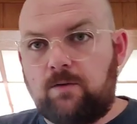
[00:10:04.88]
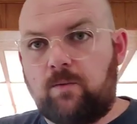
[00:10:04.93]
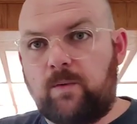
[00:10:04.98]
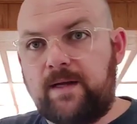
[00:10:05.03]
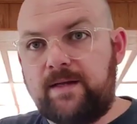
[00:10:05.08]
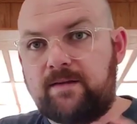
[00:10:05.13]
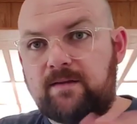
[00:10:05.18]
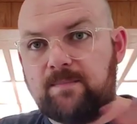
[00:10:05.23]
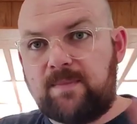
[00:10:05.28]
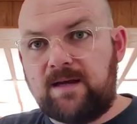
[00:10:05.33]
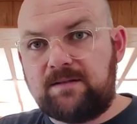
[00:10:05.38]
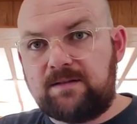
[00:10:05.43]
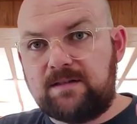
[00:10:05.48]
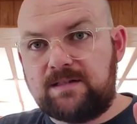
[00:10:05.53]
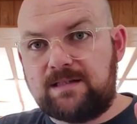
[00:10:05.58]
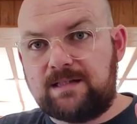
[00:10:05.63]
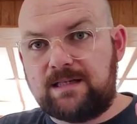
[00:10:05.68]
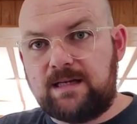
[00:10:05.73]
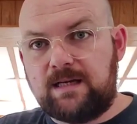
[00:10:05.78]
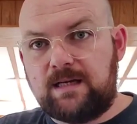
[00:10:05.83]
weight's about
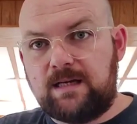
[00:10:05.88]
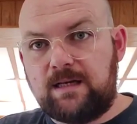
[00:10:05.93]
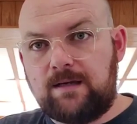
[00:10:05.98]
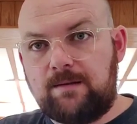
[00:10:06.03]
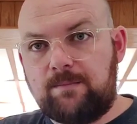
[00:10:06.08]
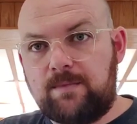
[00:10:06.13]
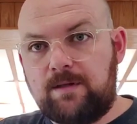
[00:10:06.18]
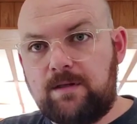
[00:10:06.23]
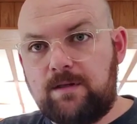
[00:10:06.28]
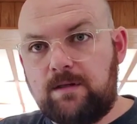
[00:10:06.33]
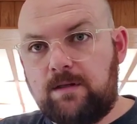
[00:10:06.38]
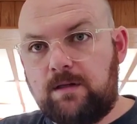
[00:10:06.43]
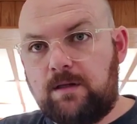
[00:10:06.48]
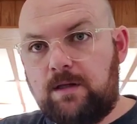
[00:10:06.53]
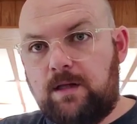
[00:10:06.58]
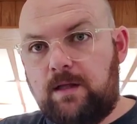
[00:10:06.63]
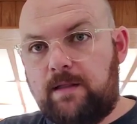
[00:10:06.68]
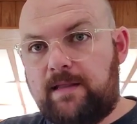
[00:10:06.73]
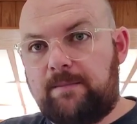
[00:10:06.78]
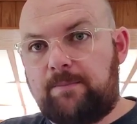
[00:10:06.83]
the same.
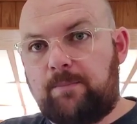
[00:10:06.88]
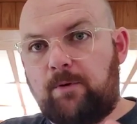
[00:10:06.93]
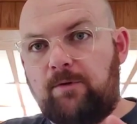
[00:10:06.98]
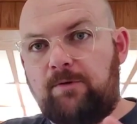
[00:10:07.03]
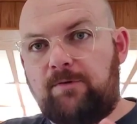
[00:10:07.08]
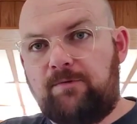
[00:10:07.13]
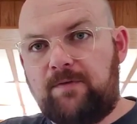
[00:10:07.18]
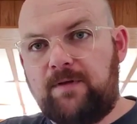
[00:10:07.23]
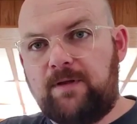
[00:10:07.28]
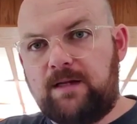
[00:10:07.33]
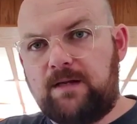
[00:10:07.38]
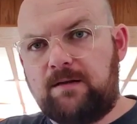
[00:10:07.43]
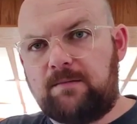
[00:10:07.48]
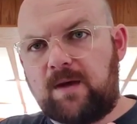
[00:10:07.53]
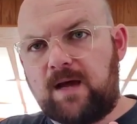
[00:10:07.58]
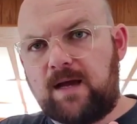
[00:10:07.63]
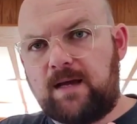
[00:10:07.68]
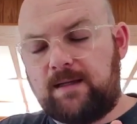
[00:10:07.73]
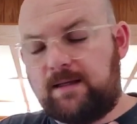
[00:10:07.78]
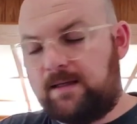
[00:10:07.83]
They both fit in
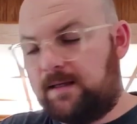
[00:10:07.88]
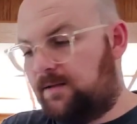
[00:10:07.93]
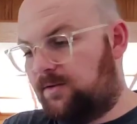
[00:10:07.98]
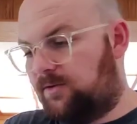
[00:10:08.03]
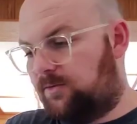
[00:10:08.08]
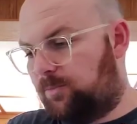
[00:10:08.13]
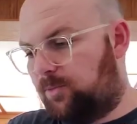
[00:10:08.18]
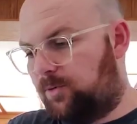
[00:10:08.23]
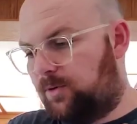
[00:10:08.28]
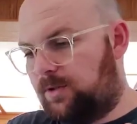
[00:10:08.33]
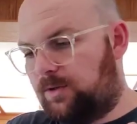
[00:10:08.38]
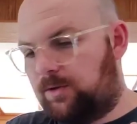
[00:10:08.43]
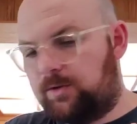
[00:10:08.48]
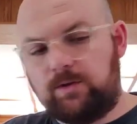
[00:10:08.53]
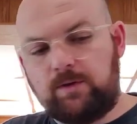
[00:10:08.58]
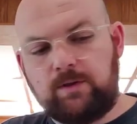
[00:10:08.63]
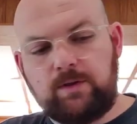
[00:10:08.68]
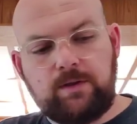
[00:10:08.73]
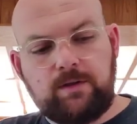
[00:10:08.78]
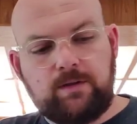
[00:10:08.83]
my hands pretty
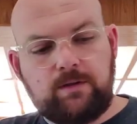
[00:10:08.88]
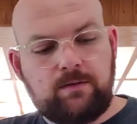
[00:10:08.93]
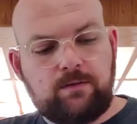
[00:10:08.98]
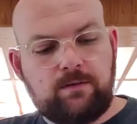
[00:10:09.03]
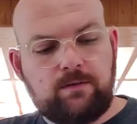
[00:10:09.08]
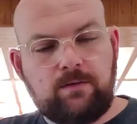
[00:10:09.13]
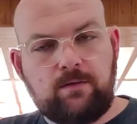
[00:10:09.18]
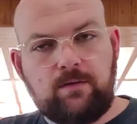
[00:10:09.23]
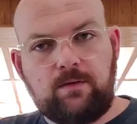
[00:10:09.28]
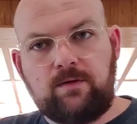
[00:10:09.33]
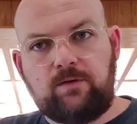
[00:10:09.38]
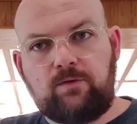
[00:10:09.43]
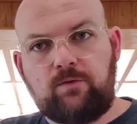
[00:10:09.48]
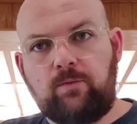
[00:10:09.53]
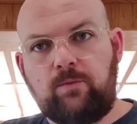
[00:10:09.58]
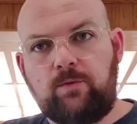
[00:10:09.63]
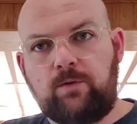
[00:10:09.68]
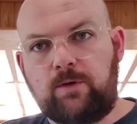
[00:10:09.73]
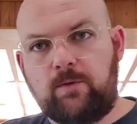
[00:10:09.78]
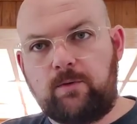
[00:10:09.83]
good. This
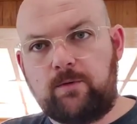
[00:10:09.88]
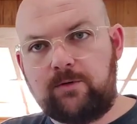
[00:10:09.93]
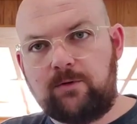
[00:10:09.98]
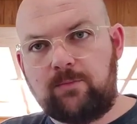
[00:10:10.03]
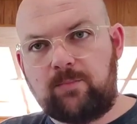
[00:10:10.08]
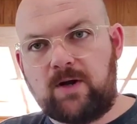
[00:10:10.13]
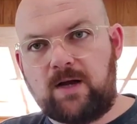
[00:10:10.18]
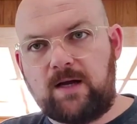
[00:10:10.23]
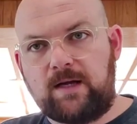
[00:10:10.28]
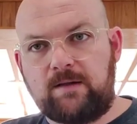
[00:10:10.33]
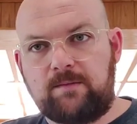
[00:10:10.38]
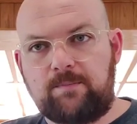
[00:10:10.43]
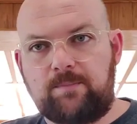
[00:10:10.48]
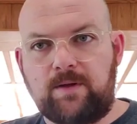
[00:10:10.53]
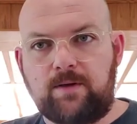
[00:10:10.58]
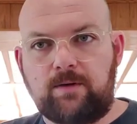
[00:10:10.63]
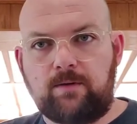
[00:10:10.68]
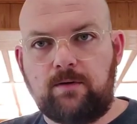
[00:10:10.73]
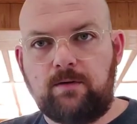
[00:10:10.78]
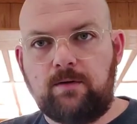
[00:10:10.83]
one would go in your pocket
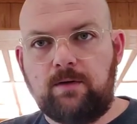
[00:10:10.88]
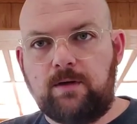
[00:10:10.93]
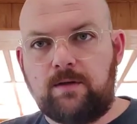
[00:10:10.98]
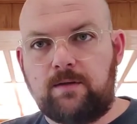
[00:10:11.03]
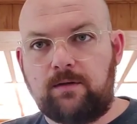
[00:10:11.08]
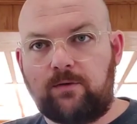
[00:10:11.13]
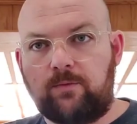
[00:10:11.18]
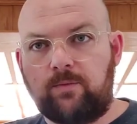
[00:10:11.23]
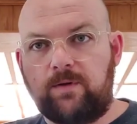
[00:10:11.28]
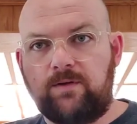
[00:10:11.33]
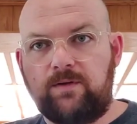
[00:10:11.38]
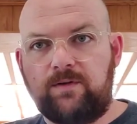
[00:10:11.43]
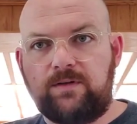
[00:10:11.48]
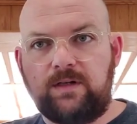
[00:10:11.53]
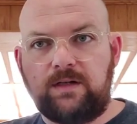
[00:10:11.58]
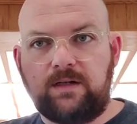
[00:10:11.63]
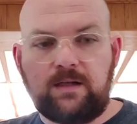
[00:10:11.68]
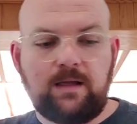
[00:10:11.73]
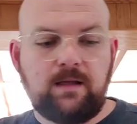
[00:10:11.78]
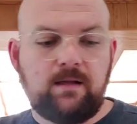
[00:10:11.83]
better. This one has a
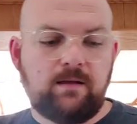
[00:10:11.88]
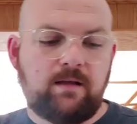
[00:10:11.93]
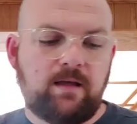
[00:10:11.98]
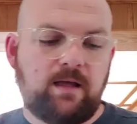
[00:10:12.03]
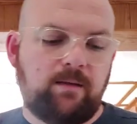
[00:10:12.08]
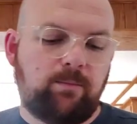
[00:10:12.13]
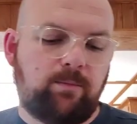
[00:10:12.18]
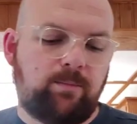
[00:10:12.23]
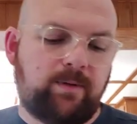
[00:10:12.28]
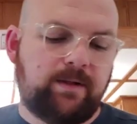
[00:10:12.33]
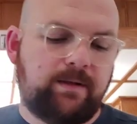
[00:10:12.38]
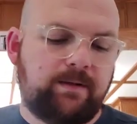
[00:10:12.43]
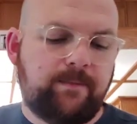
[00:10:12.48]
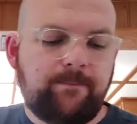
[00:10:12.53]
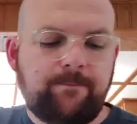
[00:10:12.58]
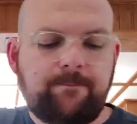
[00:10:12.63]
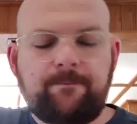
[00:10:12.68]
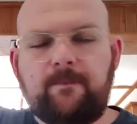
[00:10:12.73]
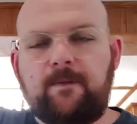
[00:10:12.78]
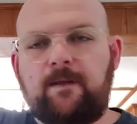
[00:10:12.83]
dedicated cable
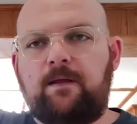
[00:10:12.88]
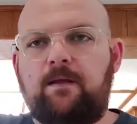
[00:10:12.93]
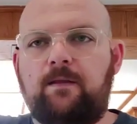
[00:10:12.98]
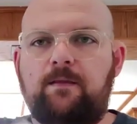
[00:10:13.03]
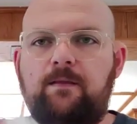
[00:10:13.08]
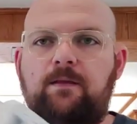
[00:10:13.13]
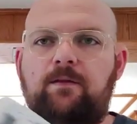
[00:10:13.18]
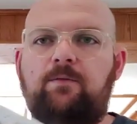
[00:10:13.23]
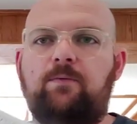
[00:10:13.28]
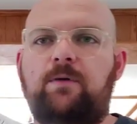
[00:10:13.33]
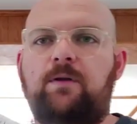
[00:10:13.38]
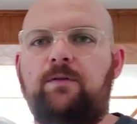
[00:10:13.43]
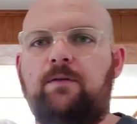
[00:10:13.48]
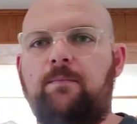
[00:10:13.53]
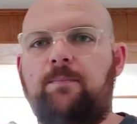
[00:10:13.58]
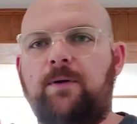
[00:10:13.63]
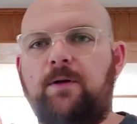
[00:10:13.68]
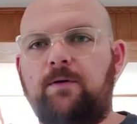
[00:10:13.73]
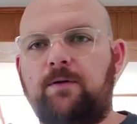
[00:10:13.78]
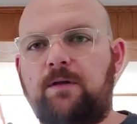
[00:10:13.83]
button. This one has
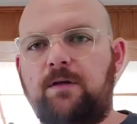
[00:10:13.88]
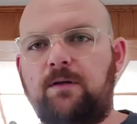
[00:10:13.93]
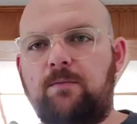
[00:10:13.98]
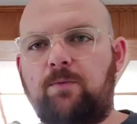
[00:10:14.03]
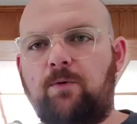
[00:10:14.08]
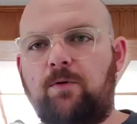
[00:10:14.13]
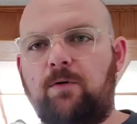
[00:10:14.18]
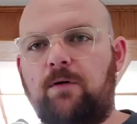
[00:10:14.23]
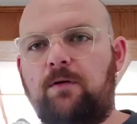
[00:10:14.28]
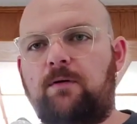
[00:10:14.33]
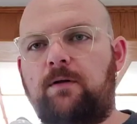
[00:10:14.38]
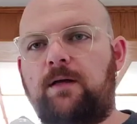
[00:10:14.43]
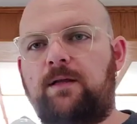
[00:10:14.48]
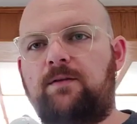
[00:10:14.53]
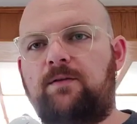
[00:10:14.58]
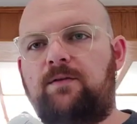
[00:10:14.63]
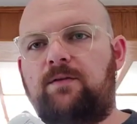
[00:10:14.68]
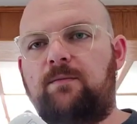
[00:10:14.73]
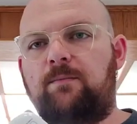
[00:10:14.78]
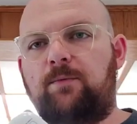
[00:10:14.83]
a better keyboard
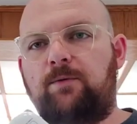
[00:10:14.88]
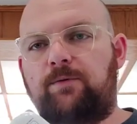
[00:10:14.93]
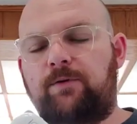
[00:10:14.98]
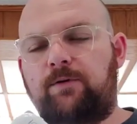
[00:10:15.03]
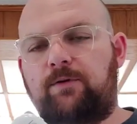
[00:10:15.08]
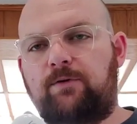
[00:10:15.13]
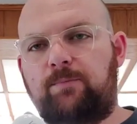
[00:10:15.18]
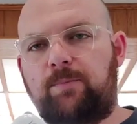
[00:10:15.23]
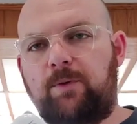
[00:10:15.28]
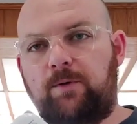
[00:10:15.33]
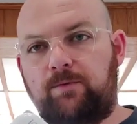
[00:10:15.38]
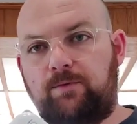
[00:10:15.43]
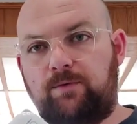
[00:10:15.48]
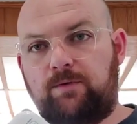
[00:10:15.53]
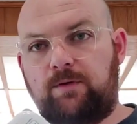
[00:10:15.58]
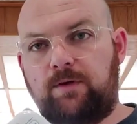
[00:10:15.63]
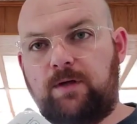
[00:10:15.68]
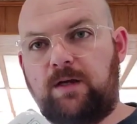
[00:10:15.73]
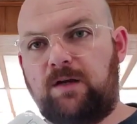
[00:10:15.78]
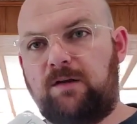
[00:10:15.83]
and symbols
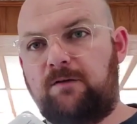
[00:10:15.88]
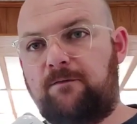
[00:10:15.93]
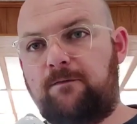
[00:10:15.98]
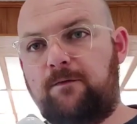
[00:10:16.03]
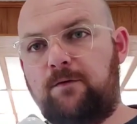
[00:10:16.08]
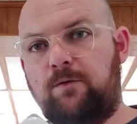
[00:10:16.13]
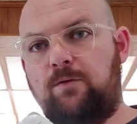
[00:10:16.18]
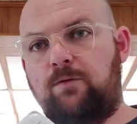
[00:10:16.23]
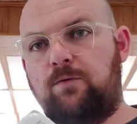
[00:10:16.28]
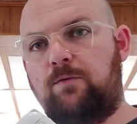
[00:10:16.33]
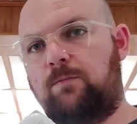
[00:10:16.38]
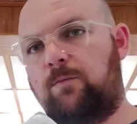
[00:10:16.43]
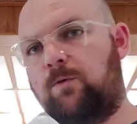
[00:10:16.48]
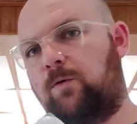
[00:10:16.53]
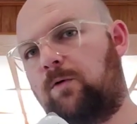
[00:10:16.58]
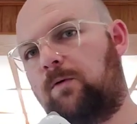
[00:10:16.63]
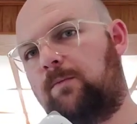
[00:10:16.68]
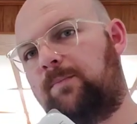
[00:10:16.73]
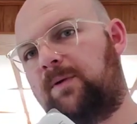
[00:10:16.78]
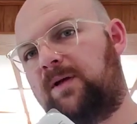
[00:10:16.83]
exposed and a few
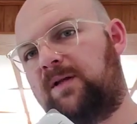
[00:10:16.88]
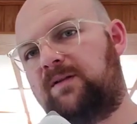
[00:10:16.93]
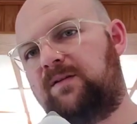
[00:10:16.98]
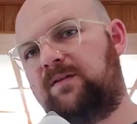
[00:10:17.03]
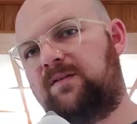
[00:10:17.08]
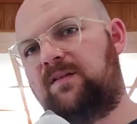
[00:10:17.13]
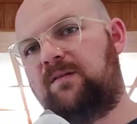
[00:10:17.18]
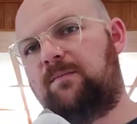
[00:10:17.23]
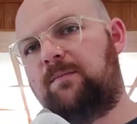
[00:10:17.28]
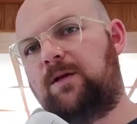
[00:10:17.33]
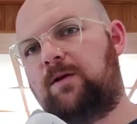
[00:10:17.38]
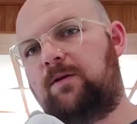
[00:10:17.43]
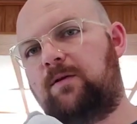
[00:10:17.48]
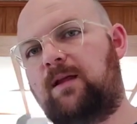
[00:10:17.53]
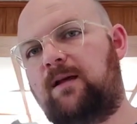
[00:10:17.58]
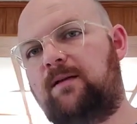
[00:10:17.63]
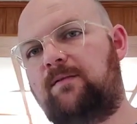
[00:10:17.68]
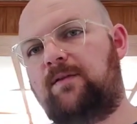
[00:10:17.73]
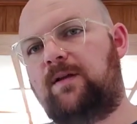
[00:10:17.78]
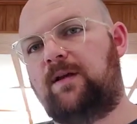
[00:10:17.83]
more buttons that make
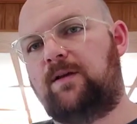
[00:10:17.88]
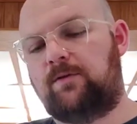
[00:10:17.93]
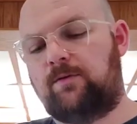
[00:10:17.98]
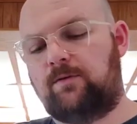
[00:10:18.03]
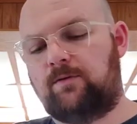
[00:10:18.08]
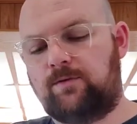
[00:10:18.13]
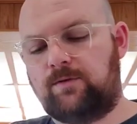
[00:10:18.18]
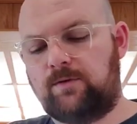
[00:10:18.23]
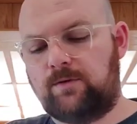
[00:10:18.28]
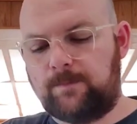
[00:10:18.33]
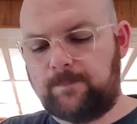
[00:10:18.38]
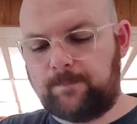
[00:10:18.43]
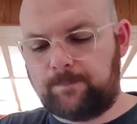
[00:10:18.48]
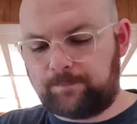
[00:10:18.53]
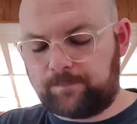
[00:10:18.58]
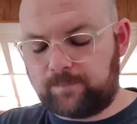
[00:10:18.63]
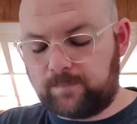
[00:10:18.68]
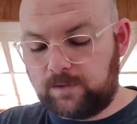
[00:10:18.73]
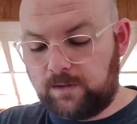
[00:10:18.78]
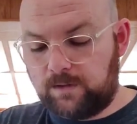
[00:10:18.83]
your life nicer.
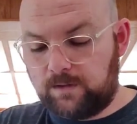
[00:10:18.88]
So